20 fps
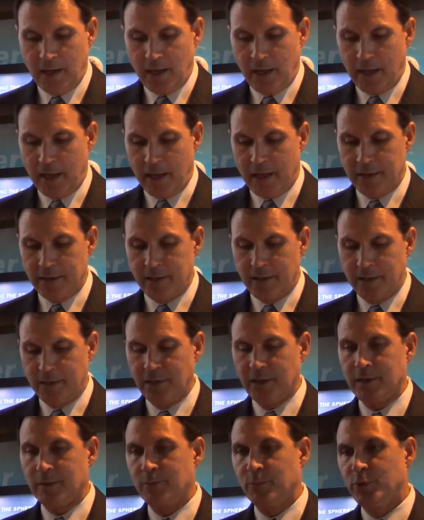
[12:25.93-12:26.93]
And I
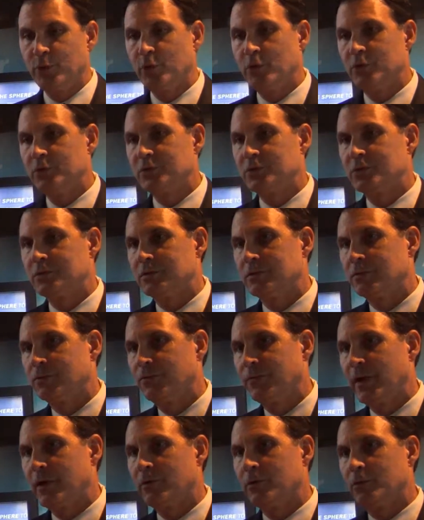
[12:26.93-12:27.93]
think it improves
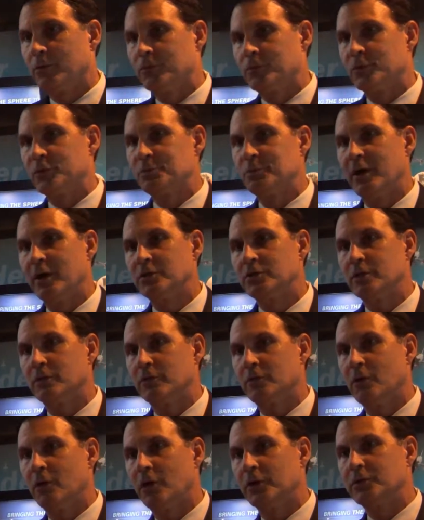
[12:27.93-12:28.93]
federal response
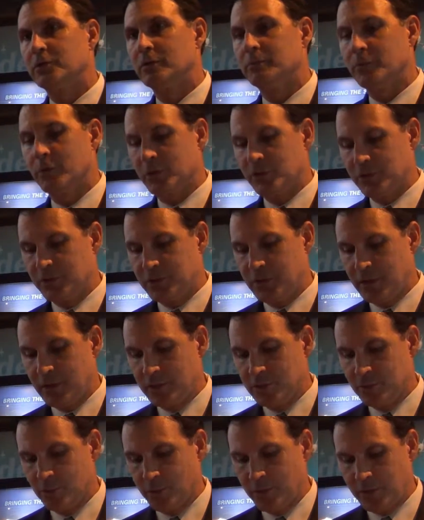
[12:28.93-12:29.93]
overall to
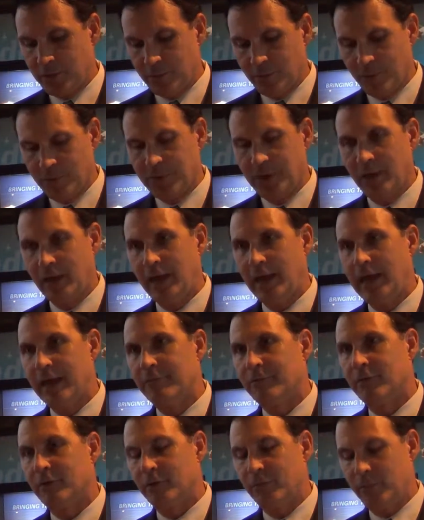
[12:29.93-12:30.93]
emergencies when they
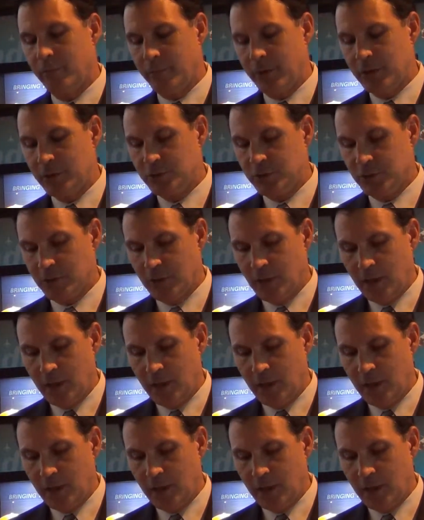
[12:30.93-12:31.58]
have our information.